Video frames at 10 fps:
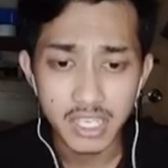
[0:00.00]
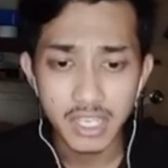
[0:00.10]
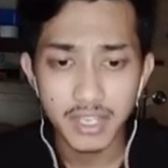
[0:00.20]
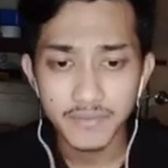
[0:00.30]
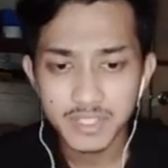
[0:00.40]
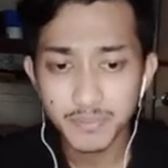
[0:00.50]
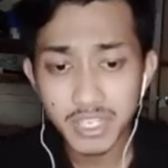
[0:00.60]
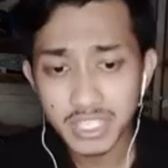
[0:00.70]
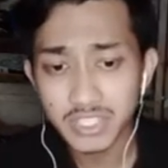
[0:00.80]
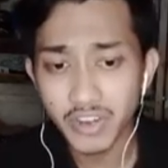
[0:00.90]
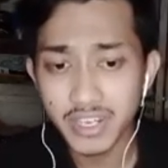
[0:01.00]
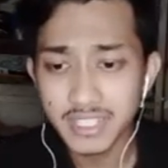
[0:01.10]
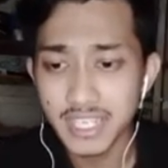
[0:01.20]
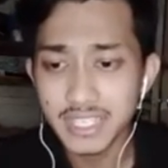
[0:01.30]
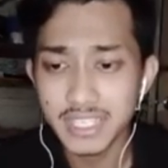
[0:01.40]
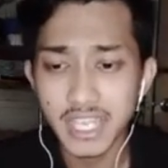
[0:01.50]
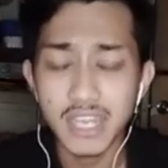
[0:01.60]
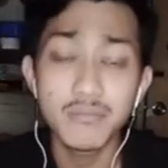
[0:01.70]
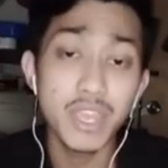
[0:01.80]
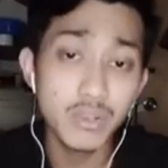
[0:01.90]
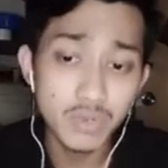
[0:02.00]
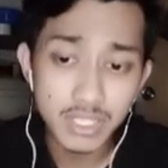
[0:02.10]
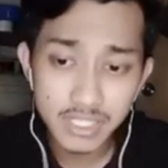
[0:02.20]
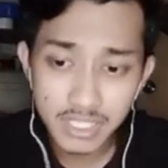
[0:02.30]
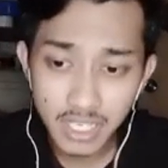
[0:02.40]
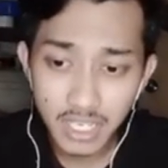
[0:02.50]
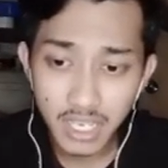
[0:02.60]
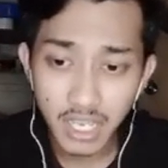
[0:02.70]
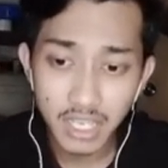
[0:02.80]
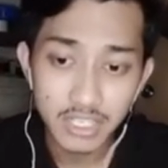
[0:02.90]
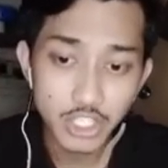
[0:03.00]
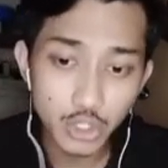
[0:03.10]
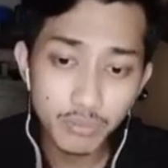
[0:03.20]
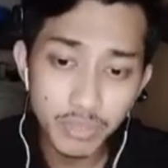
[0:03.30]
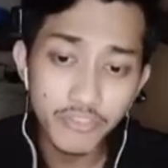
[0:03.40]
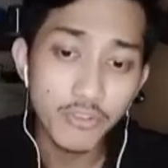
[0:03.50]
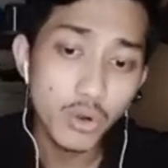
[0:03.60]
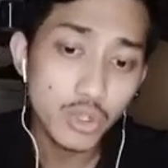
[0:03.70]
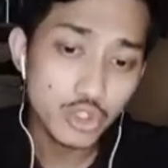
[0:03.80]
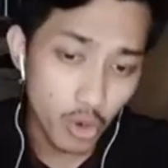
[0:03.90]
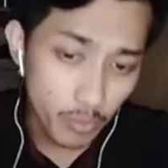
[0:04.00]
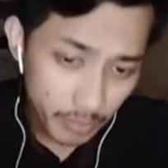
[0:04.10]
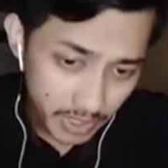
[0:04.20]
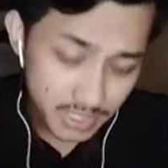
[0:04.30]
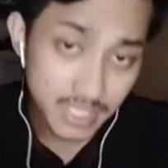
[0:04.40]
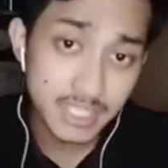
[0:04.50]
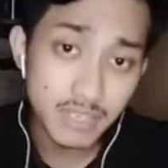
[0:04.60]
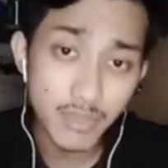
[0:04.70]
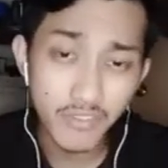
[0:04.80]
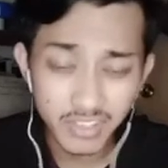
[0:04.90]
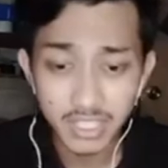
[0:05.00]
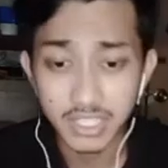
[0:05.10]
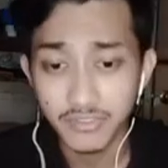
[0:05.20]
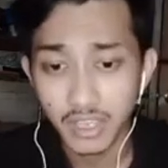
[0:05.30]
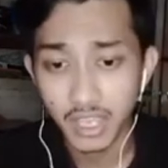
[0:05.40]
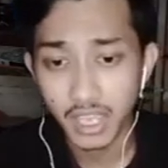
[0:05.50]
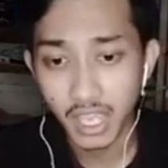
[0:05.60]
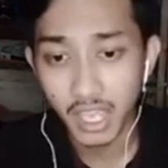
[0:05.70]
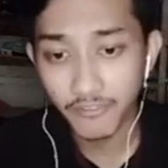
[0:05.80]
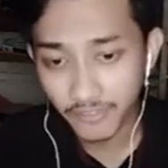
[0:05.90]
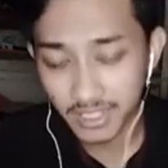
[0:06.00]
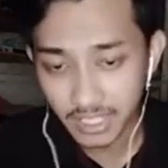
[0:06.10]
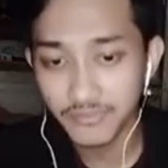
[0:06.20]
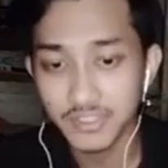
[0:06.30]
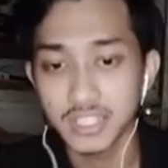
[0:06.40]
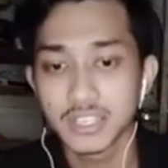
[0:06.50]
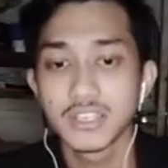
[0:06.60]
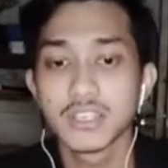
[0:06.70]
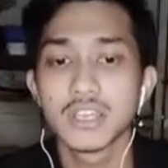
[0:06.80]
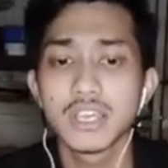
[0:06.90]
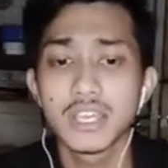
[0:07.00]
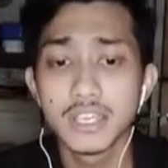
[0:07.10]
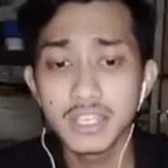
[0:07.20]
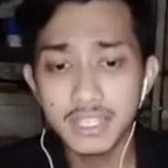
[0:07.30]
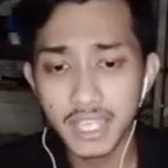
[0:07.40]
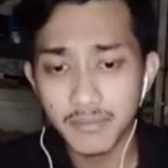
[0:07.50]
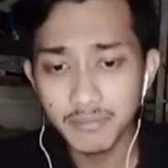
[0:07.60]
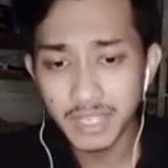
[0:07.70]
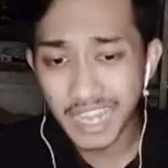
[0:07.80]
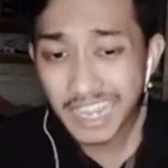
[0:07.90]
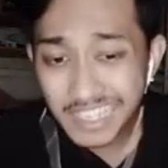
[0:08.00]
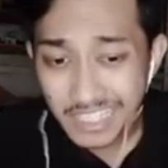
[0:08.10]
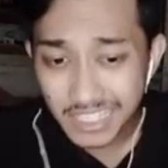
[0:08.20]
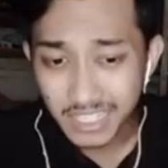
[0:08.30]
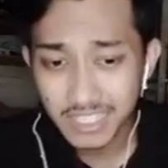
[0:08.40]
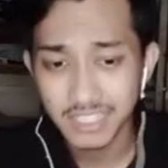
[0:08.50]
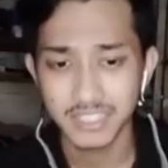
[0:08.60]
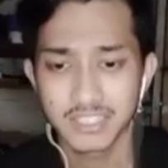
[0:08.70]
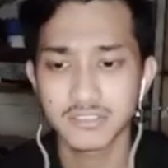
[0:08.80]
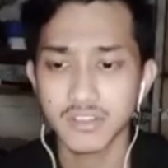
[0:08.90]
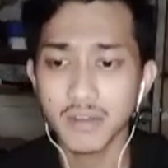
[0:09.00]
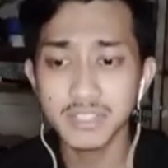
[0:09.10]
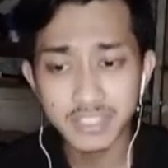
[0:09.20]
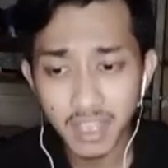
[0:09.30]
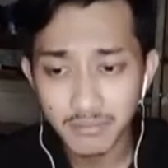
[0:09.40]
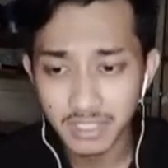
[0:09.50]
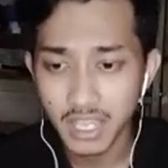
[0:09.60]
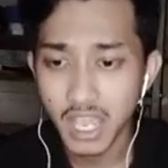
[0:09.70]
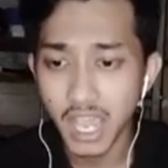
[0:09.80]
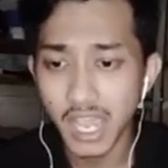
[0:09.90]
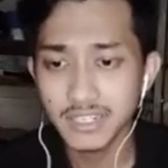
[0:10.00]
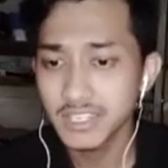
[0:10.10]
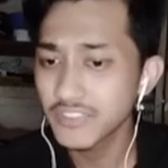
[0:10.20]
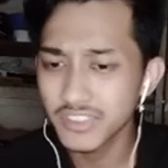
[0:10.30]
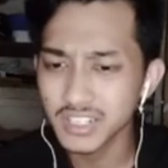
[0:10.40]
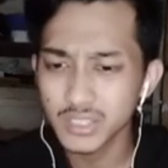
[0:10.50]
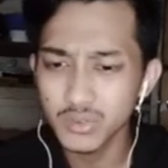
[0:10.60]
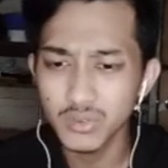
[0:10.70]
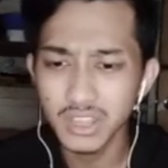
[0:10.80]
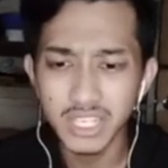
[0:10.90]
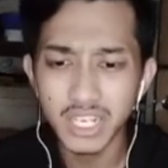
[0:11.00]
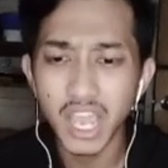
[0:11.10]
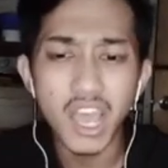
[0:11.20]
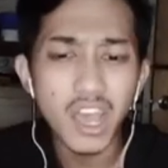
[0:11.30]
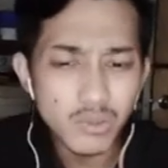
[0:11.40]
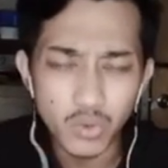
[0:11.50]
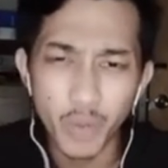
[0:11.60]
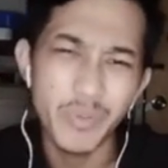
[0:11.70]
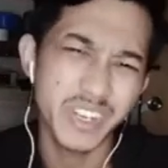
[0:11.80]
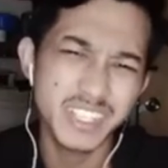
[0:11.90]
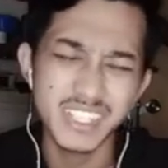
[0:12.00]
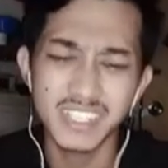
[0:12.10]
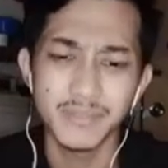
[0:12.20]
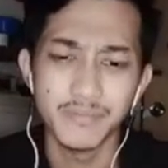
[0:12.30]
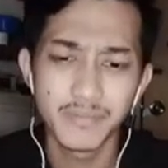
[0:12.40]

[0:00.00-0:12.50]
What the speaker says: Special training sessions and manuals should be followed to operate the system effectively. It can be lengthy, cumbersome, and difficult to learn how to operate the system.